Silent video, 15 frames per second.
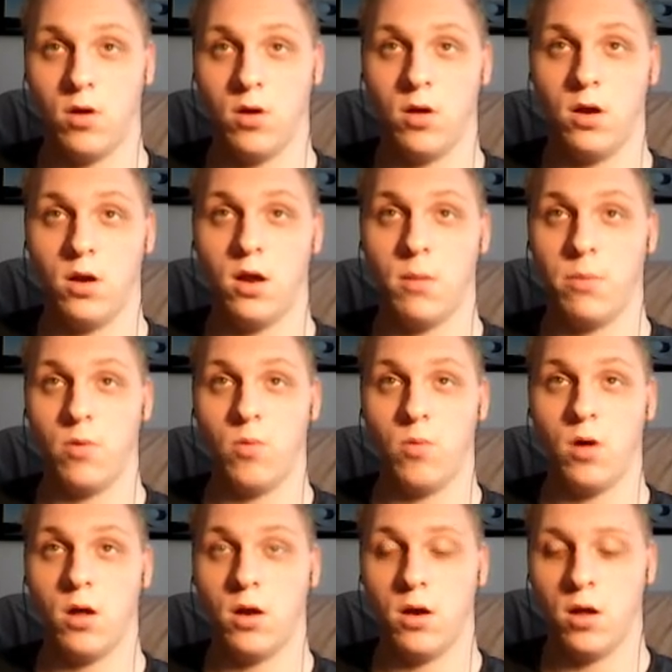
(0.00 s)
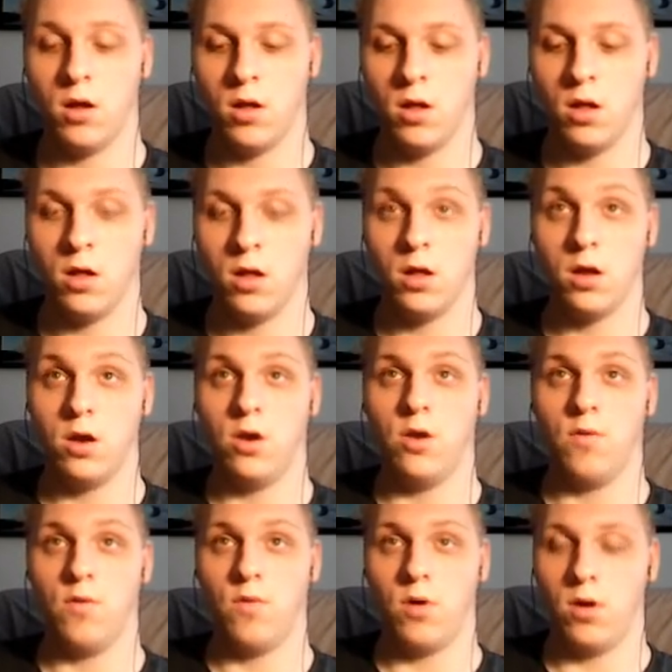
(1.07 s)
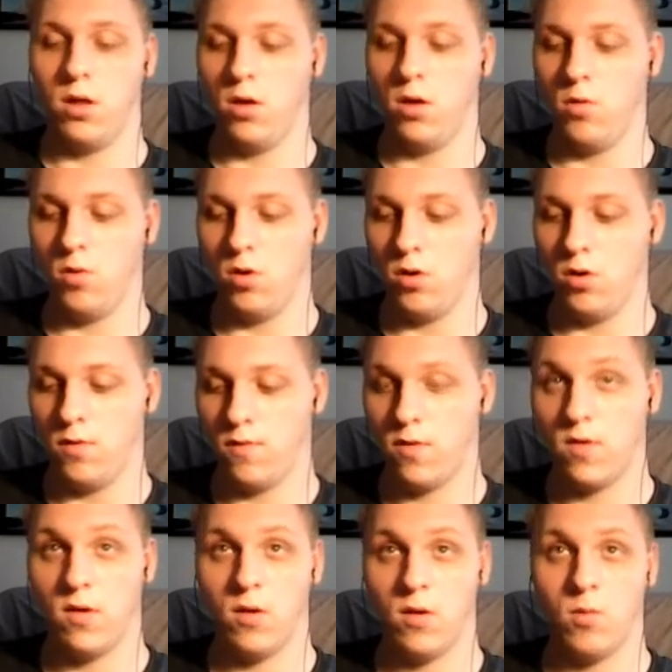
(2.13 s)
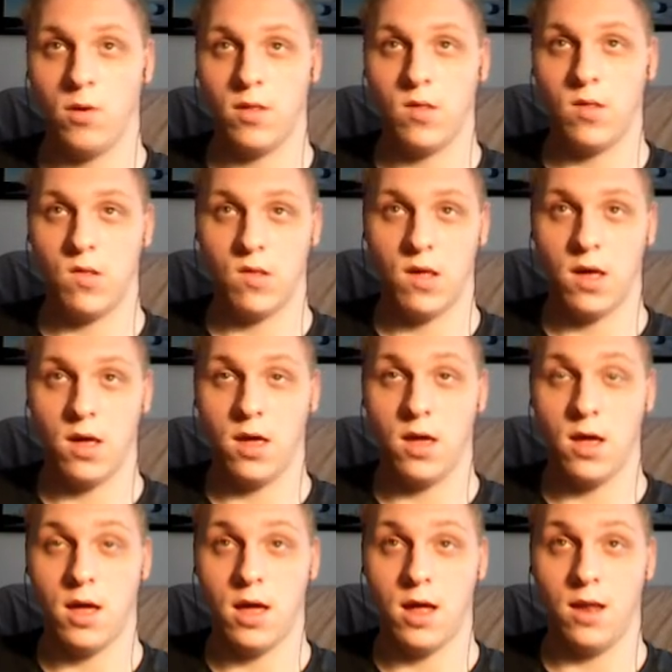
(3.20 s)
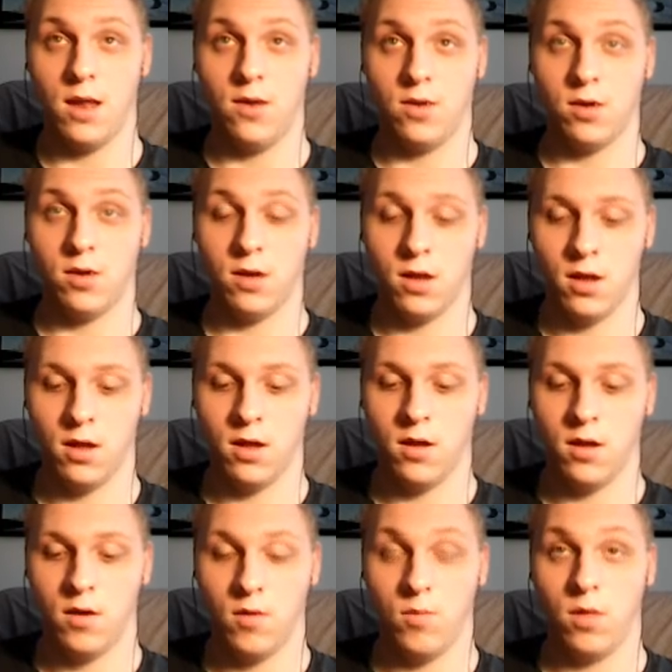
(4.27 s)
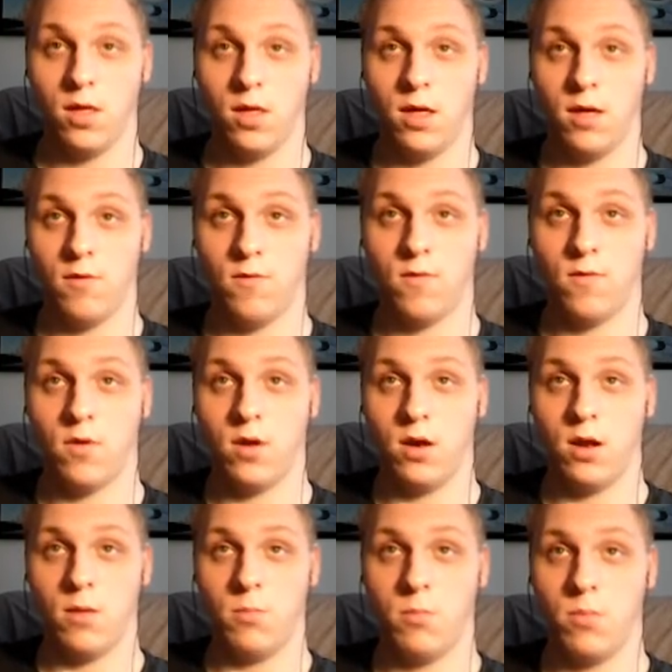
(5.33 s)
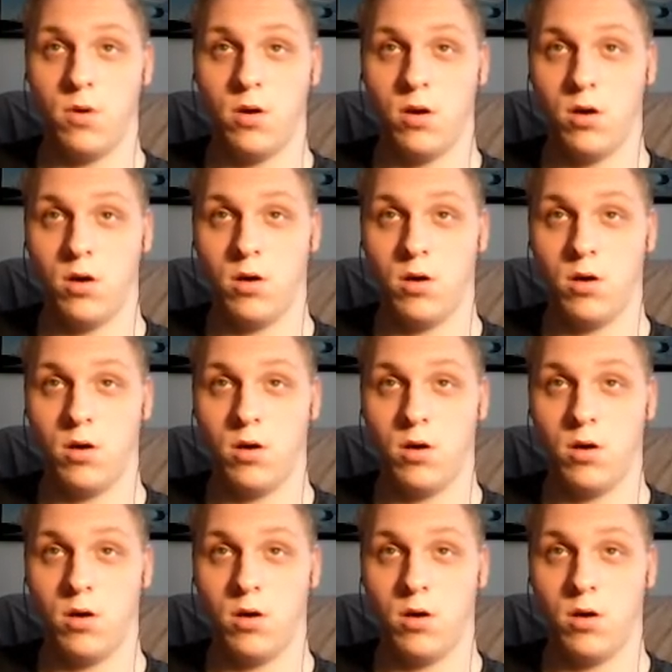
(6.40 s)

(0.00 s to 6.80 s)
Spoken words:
number 1 the value of 2, let's say, and we give number